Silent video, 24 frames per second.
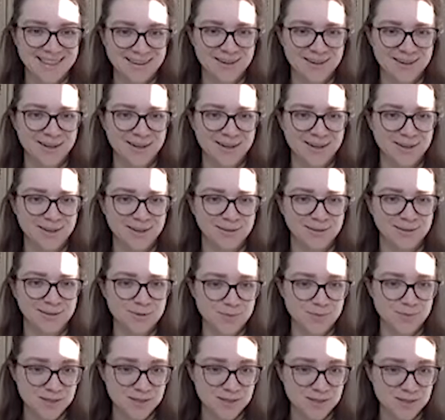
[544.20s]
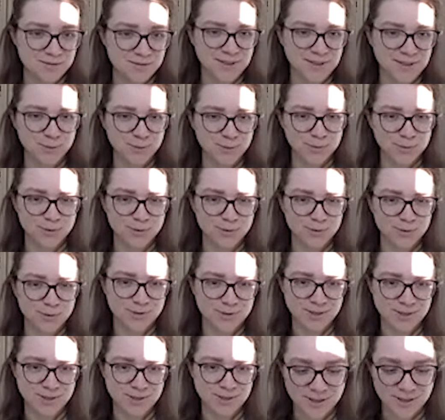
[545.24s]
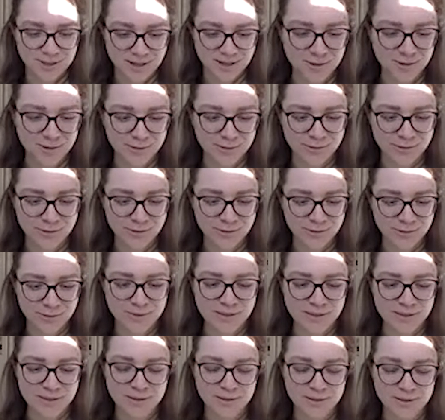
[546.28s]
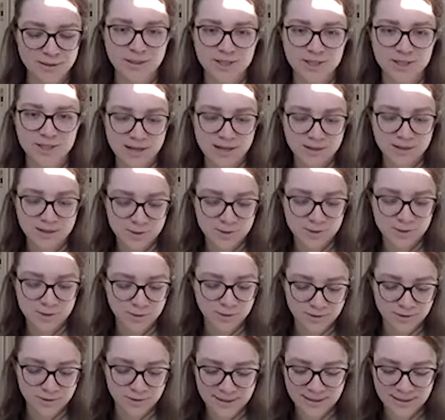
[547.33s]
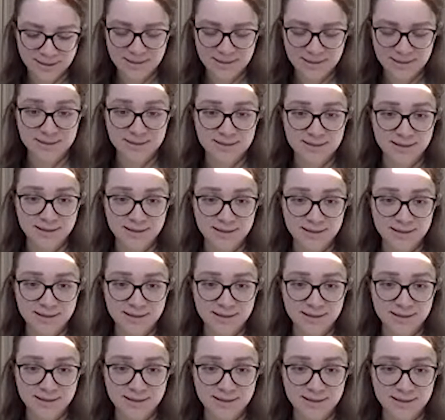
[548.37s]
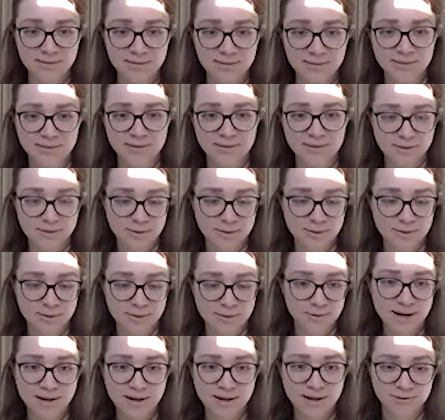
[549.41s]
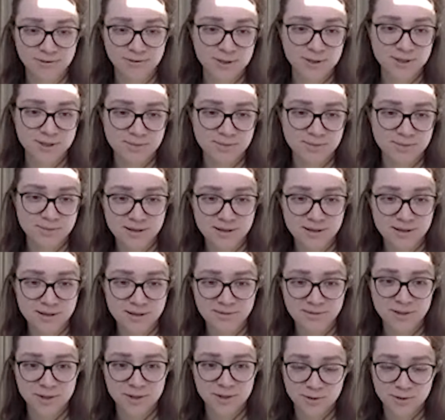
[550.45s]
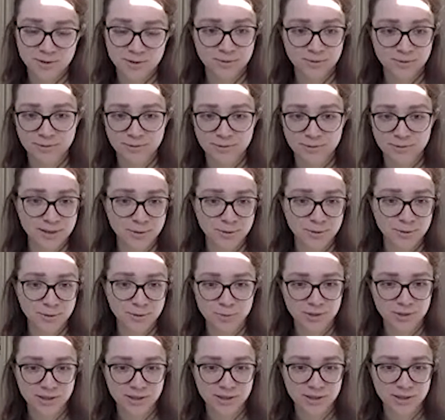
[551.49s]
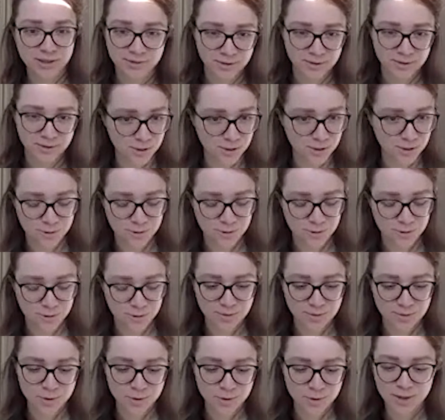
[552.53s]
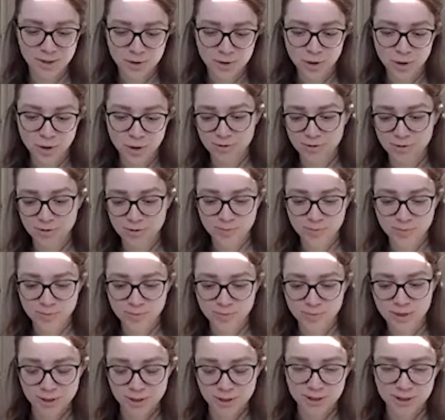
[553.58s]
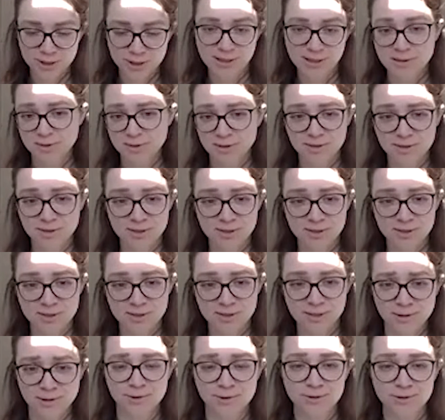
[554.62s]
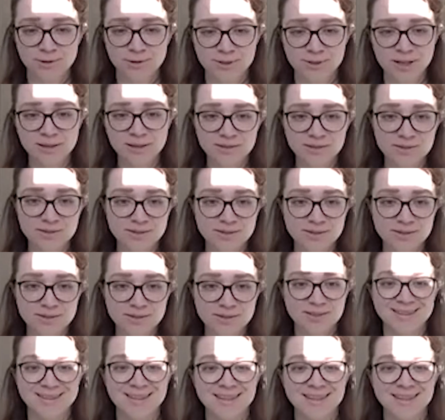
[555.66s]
There are specific tools there like AutoML, which lands you directly in step 8. So right after step 7 that you're ready to predict, you just do some drag and drop of pictures and labels and you're all set.